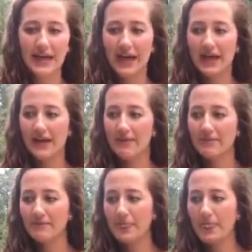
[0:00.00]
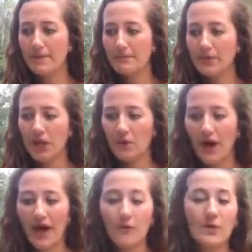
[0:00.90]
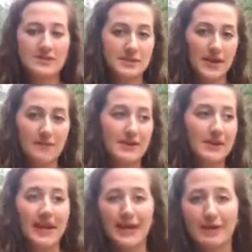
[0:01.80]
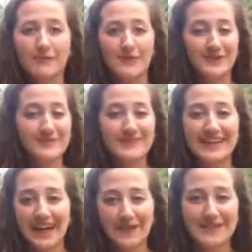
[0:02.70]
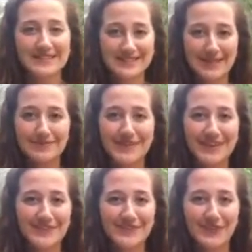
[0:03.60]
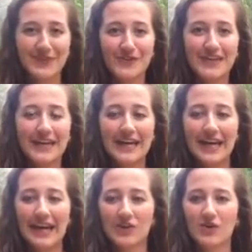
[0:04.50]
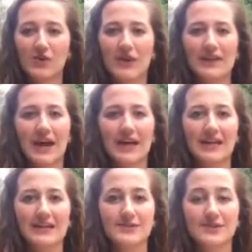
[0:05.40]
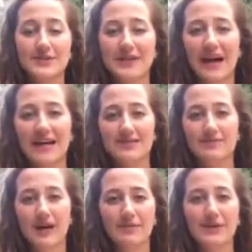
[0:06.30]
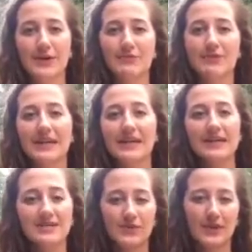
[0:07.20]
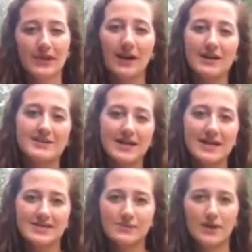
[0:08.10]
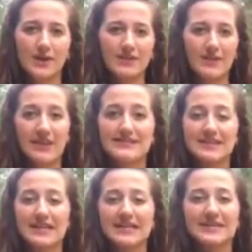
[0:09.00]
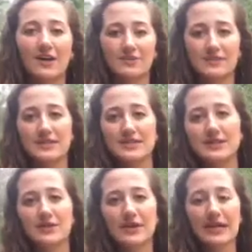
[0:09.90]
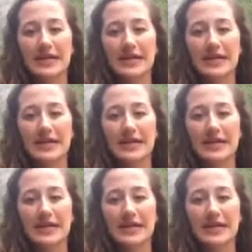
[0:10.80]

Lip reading: And, you know, for me, I want to see that plan unfold. And the only way that I can do that is by being obedient to what God says and the things that He tells me to do.